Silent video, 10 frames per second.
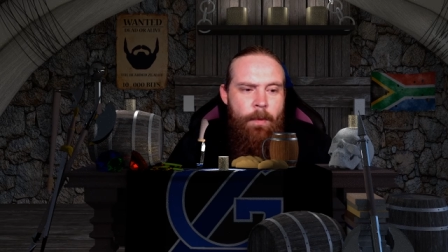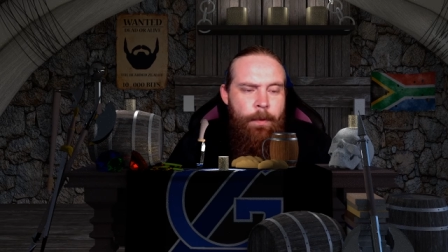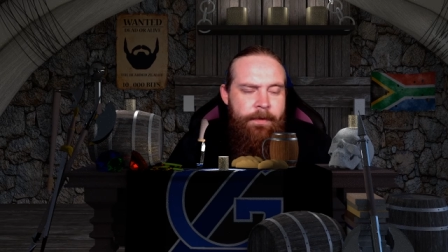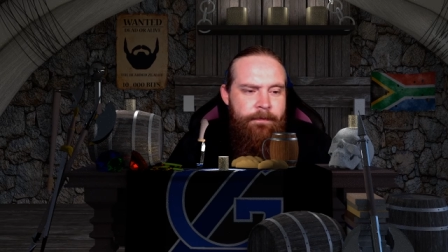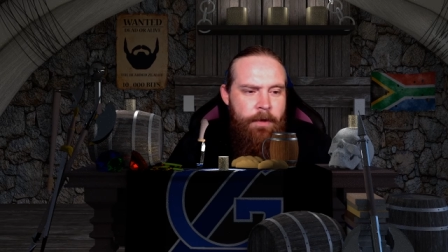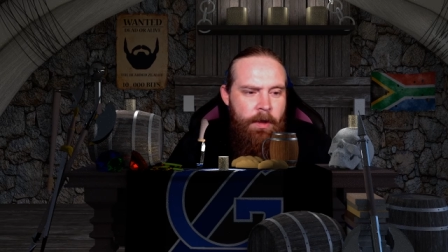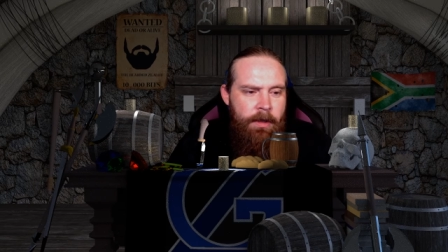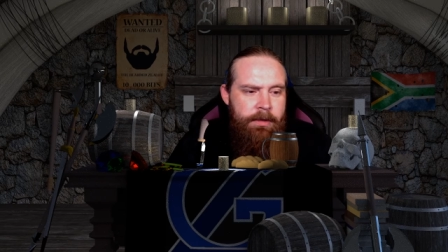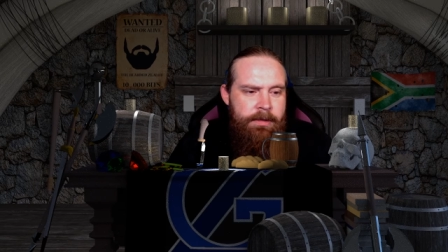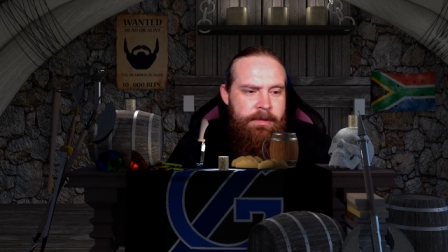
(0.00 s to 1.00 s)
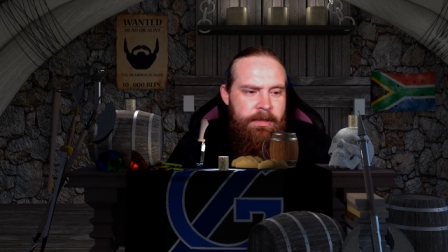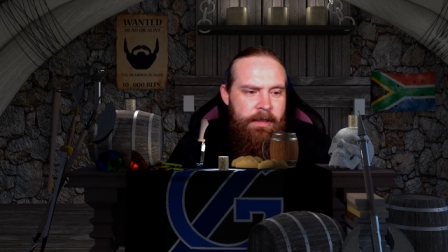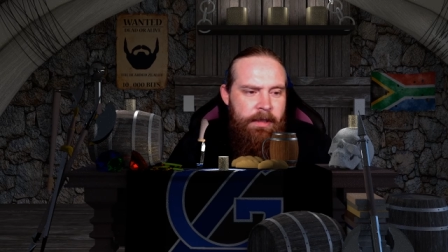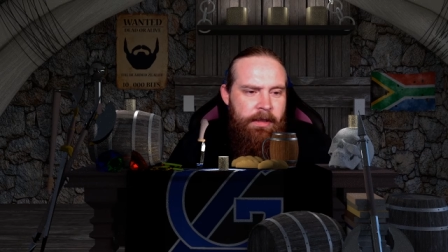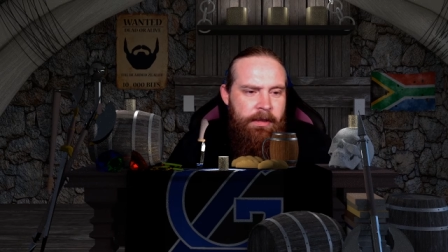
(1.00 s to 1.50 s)
We've got
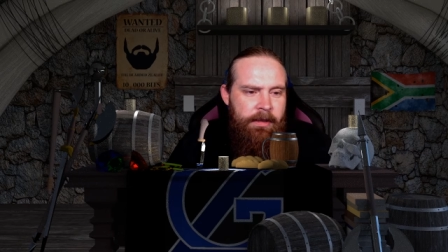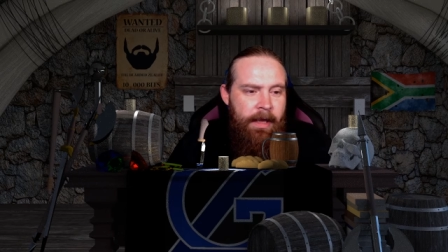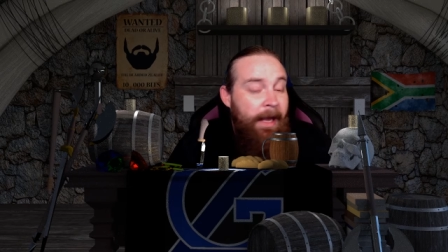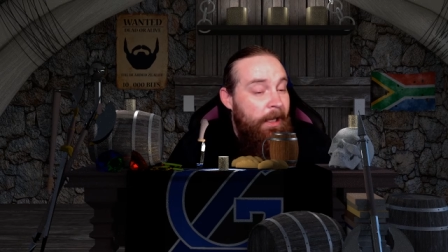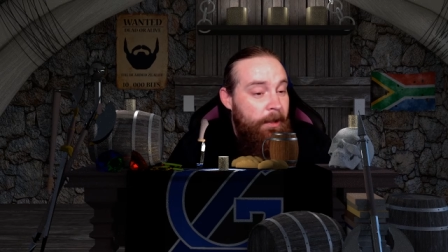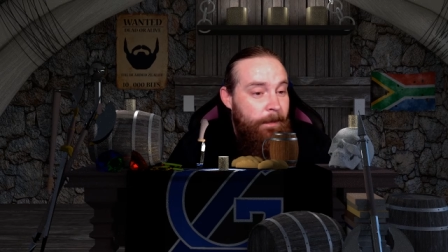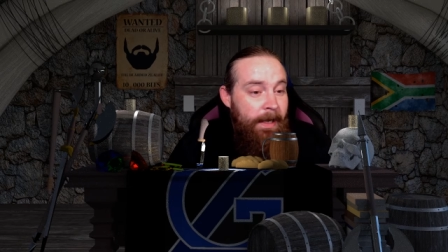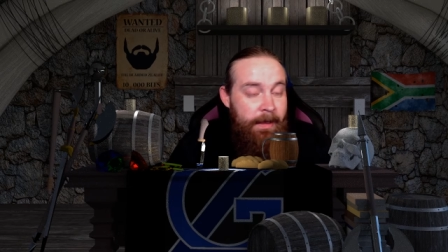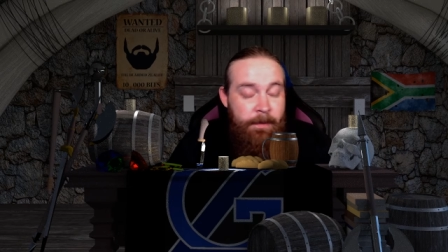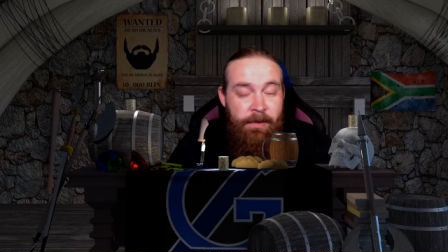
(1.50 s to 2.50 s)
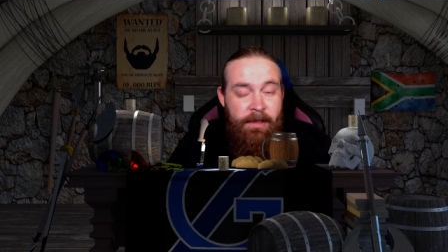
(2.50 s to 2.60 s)
uh, Halo planned up,